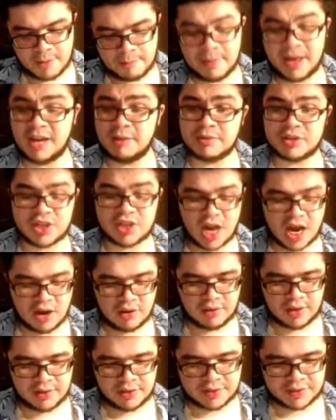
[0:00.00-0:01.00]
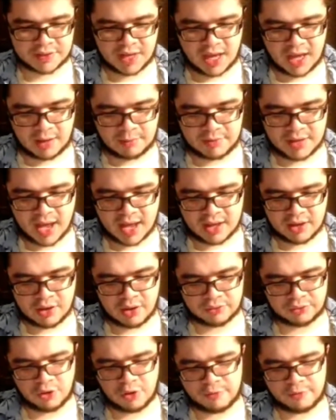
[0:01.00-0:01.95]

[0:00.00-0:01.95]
Manny Machado in this game, yeah, he goes